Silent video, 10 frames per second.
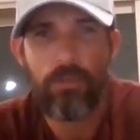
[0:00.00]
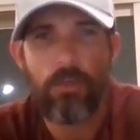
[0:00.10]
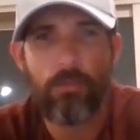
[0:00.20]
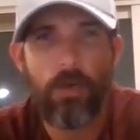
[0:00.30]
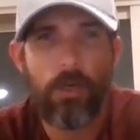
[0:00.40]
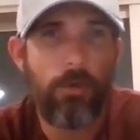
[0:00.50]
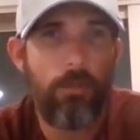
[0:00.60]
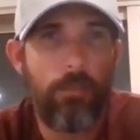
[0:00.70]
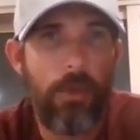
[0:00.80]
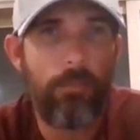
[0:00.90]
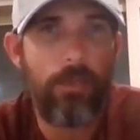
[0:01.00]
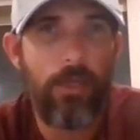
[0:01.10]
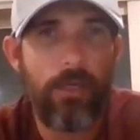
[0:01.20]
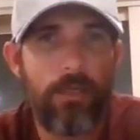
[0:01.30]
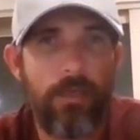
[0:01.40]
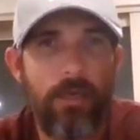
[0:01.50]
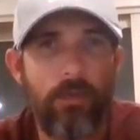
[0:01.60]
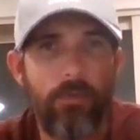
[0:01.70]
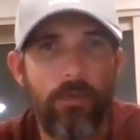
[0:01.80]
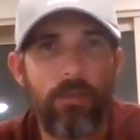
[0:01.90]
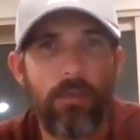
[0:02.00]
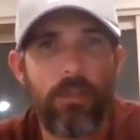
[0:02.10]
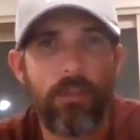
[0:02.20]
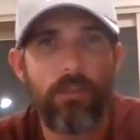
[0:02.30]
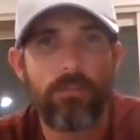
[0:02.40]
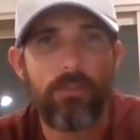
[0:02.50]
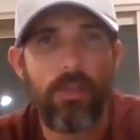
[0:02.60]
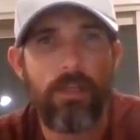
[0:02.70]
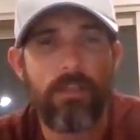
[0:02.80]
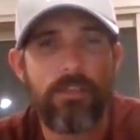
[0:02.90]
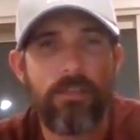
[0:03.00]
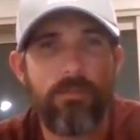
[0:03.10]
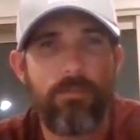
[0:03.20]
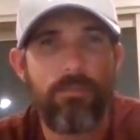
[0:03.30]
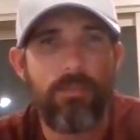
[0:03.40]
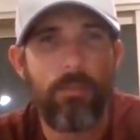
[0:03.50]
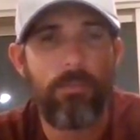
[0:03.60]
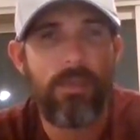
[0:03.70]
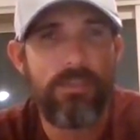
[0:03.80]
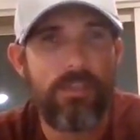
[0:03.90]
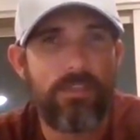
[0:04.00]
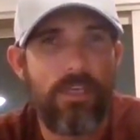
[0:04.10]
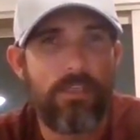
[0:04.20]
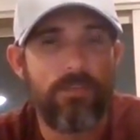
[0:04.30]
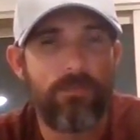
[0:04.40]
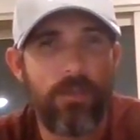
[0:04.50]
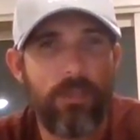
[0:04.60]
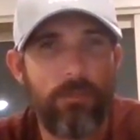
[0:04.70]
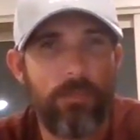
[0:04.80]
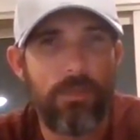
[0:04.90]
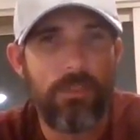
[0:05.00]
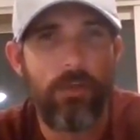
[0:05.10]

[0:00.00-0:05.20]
the 2-year mark, but maybe I didn't really look at those clients, the business age of the companies.